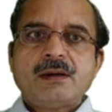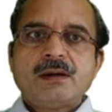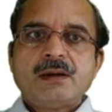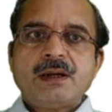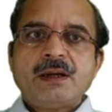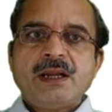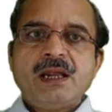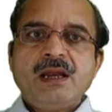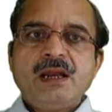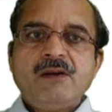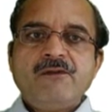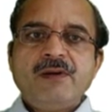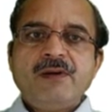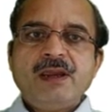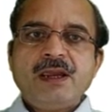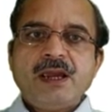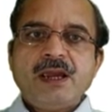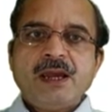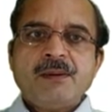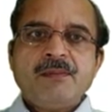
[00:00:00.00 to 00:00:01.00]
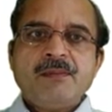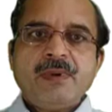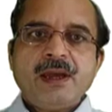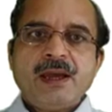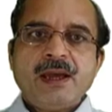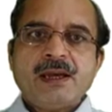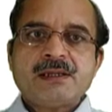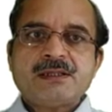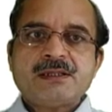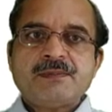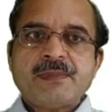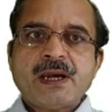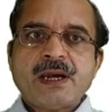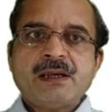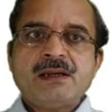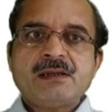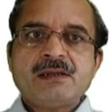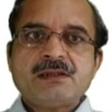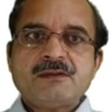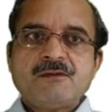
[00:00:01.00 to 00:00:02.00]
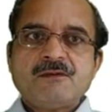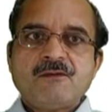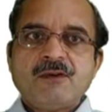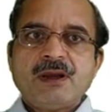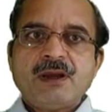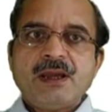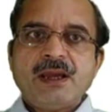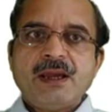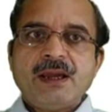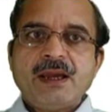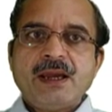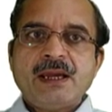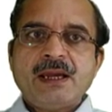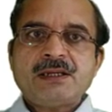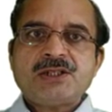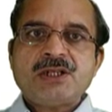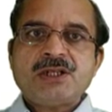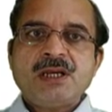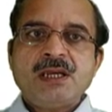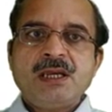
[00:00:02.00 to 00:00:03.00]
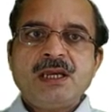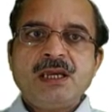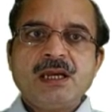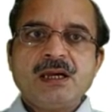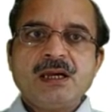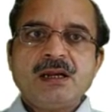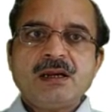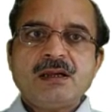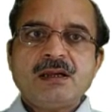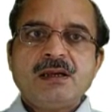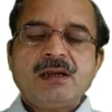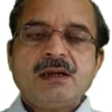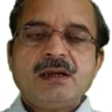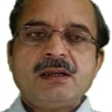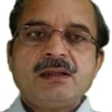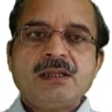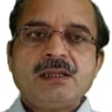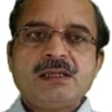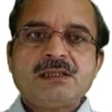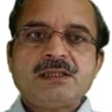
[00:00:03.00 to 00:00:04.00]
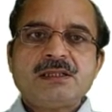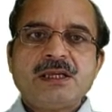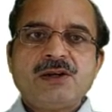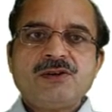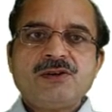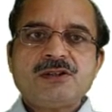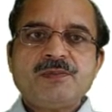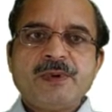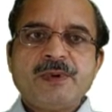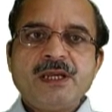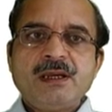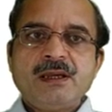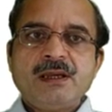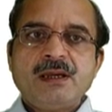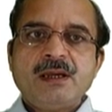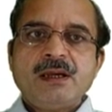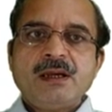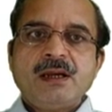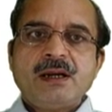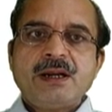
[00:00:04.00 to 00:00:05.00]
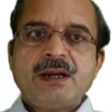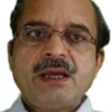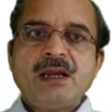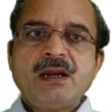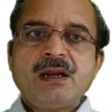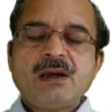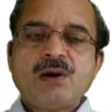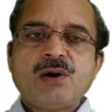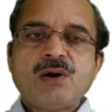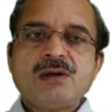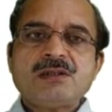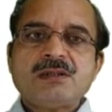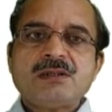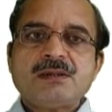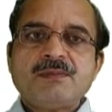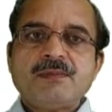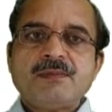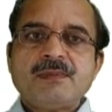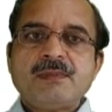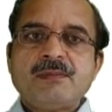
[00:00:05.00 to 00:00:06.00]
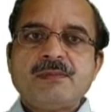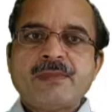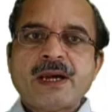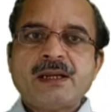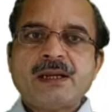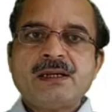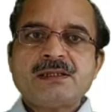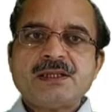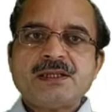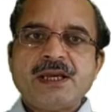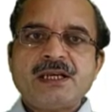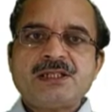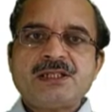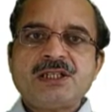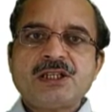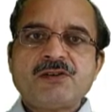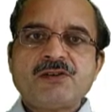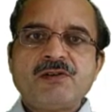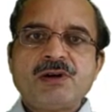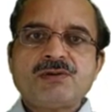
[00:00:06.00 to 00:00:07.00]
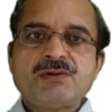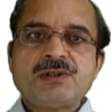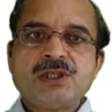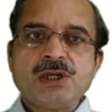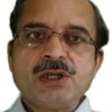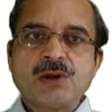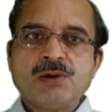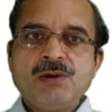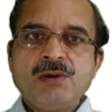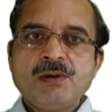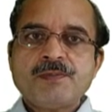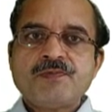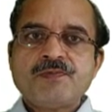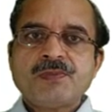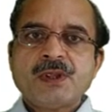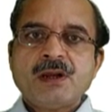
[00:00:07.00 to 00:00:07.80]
del Vm as minus H here, this gives me del cross minus H is equal to 0,